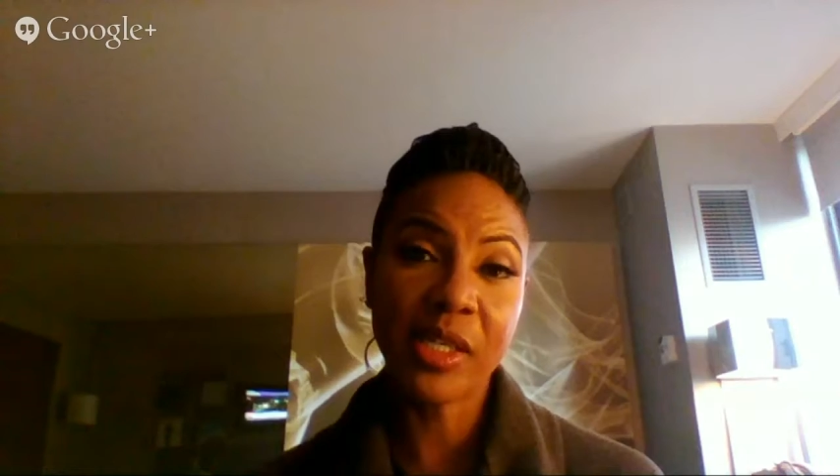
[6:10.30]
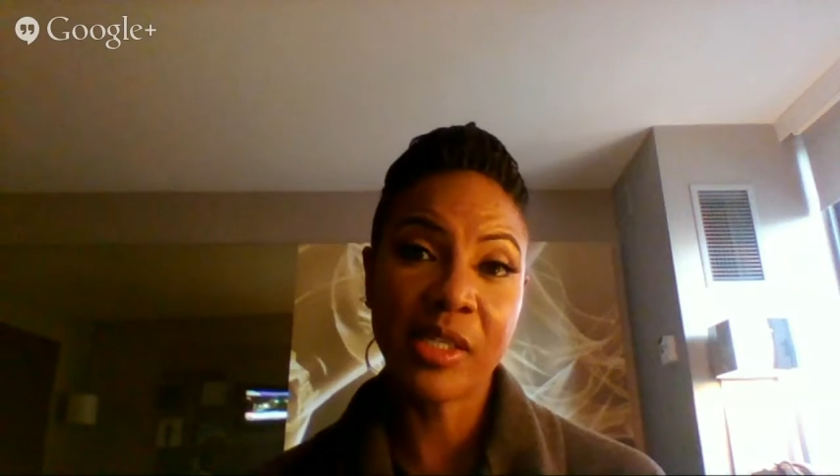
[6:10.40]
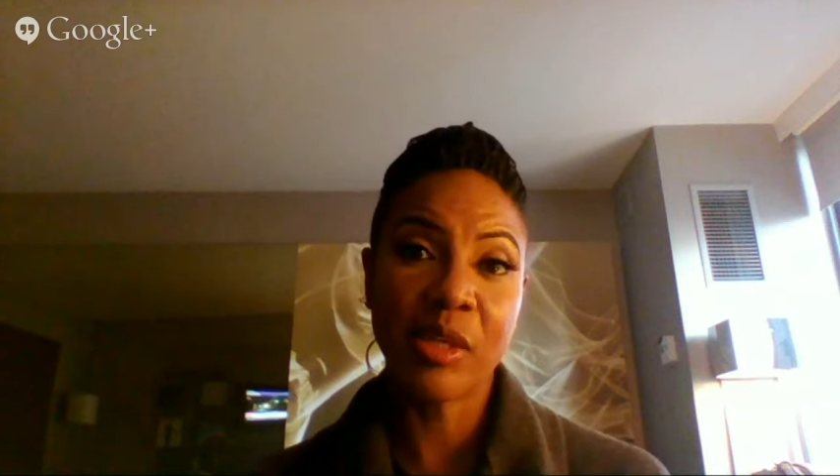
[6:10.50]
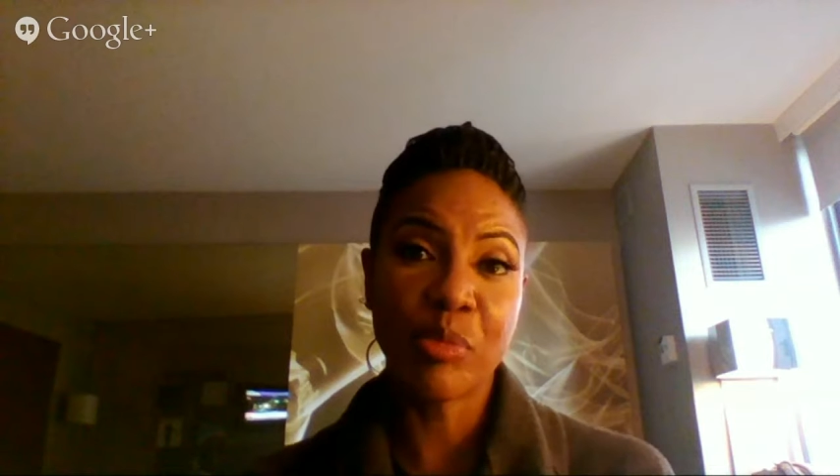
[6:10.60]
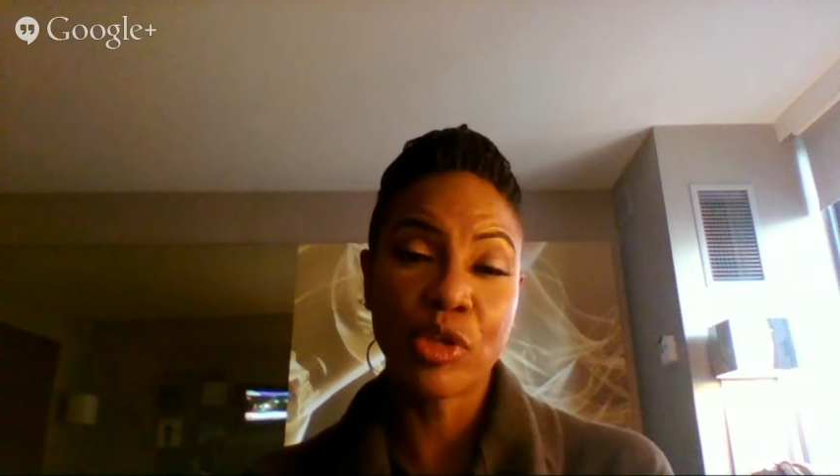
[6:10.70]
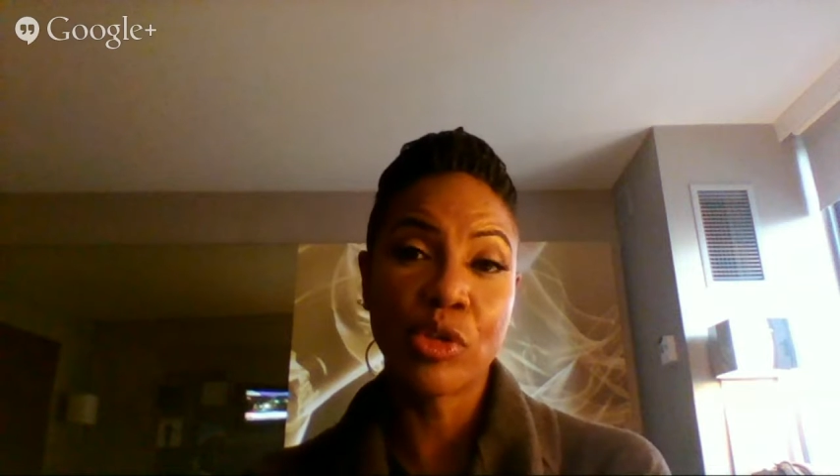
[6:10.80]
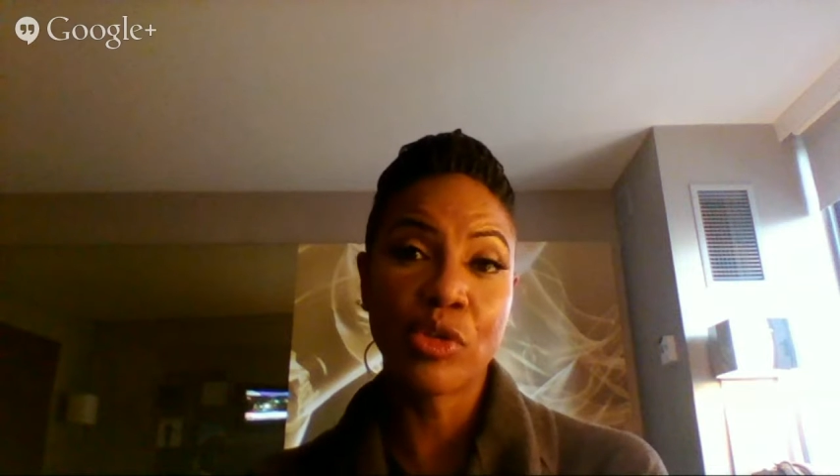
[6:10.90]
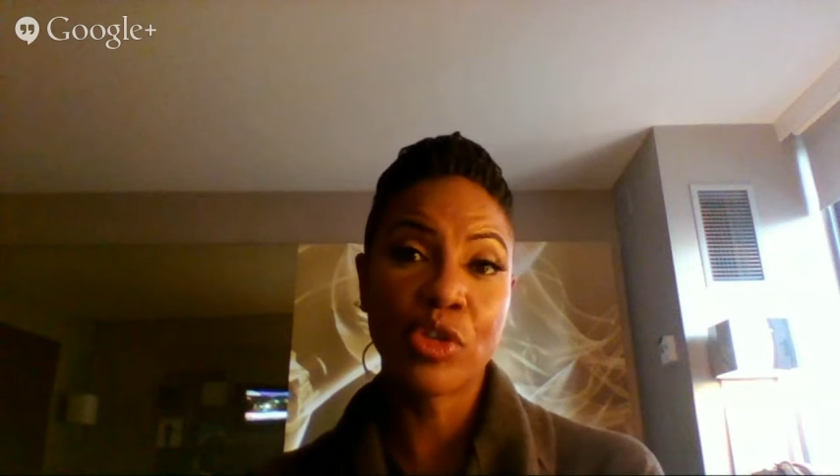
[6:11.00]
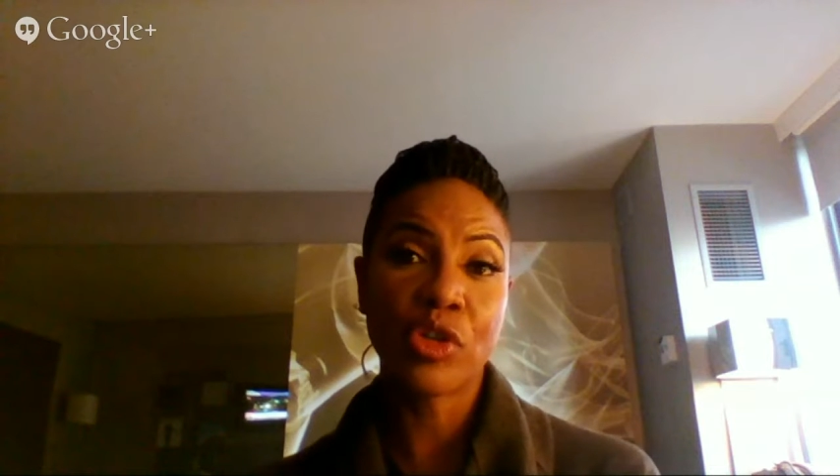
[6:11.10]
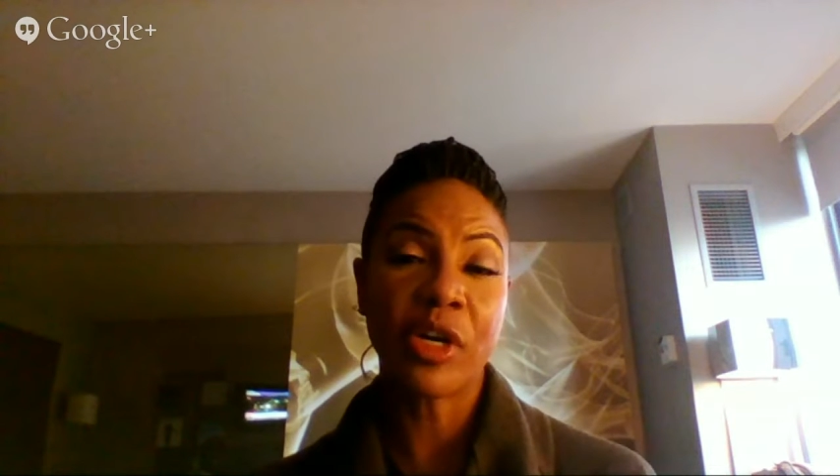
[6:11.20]
is the
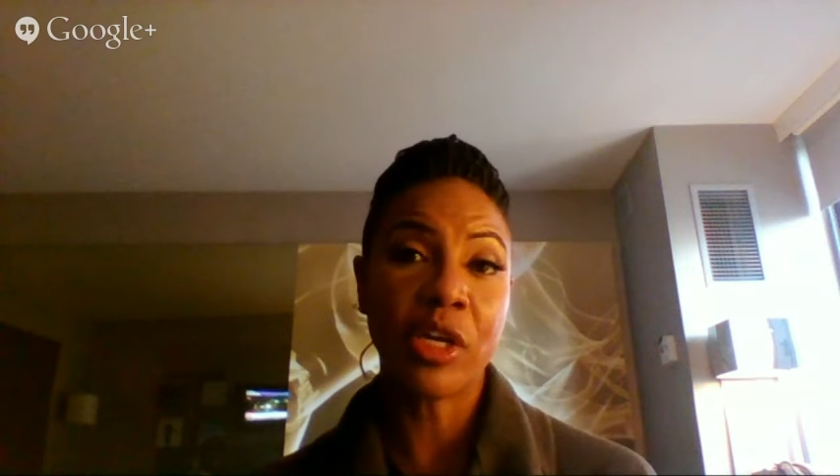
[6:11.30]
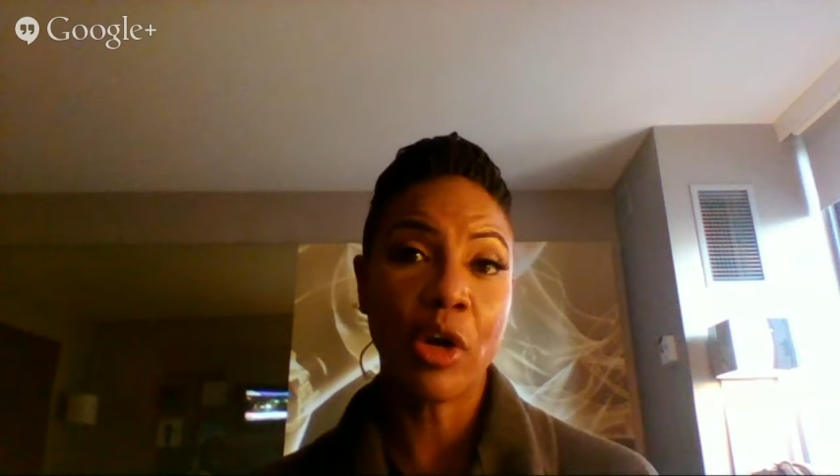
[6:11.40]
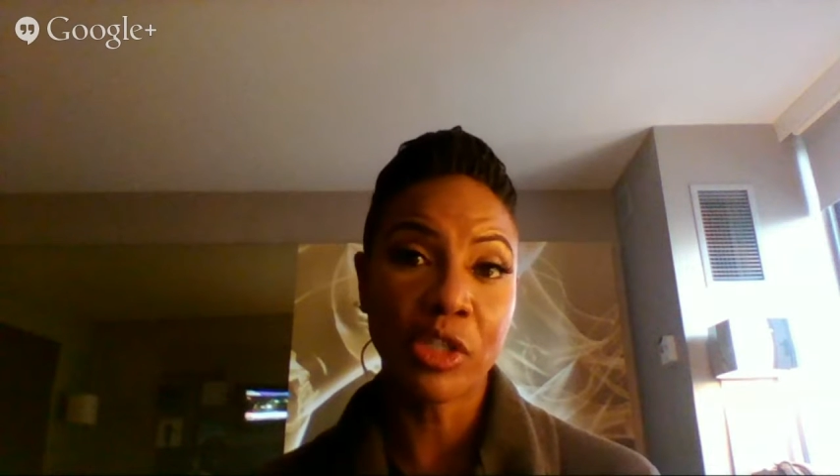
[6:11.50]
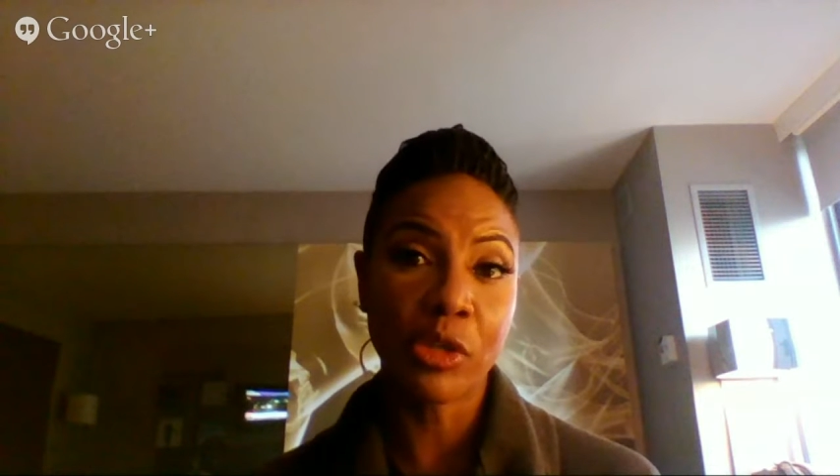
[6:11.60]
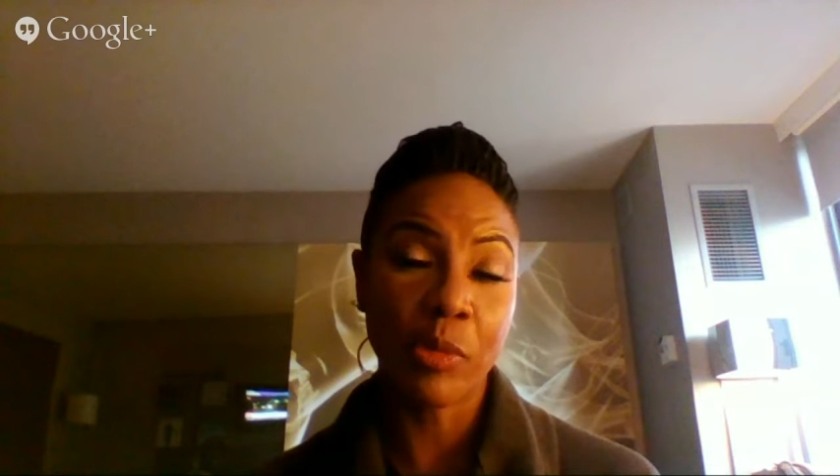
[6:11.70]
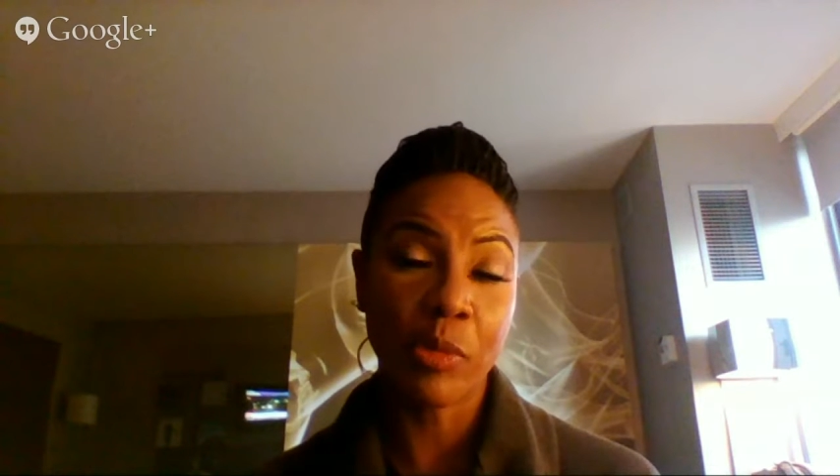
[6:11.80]
producer, and he also